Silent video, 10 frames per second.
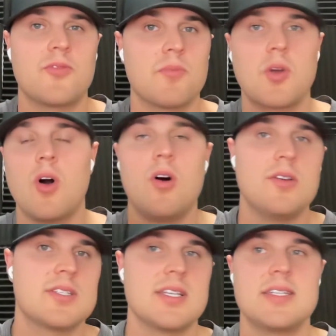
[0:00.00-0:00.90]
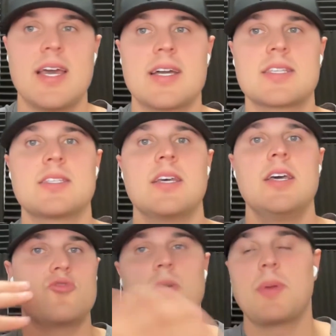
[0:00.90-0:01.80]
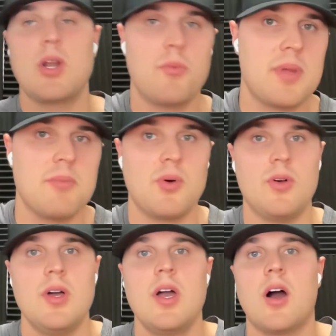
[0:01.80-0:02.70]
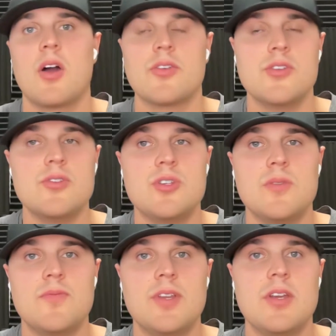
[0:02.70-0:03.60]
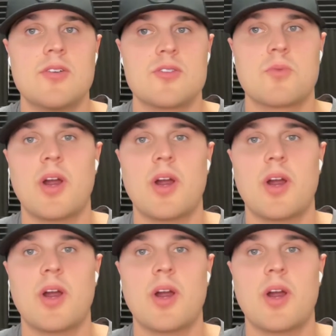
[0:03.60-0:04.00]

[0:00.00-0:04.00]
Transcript: from calls to texts to dripping out people our YouTube videos,